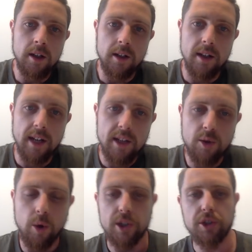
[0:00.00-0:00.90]
Next
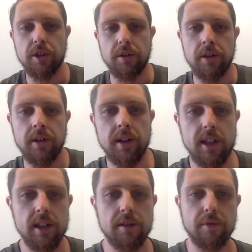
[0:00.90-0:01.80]
question
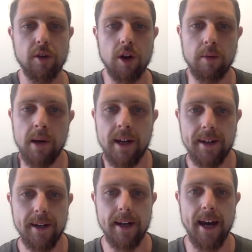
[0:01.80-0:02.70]
is from
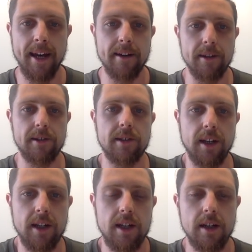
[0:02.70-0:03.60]
Angus,
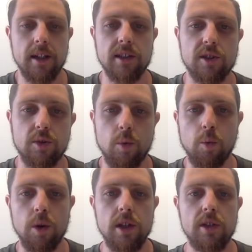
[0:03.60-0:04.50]
and he asks,
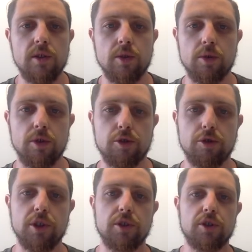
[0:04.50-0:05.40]
what is your
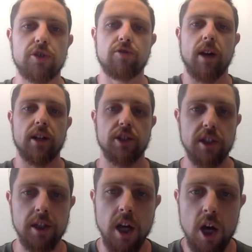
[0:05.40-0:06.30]
nutrition
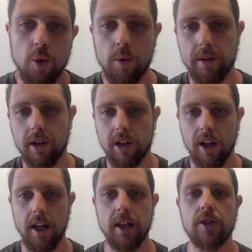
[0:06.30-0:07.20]
strategy with a
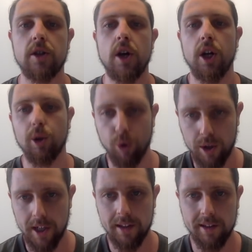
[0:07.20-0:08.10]
client
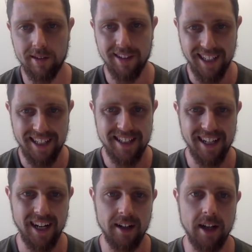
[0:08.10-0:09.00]
looking to lean
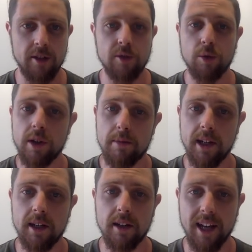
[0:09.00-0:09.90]
down and has already
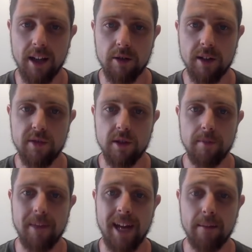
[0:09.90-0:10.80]
been in a calorie deficit
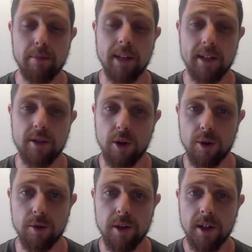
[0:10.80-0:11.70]
and
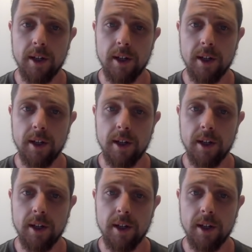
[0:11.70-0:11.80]
plateaued?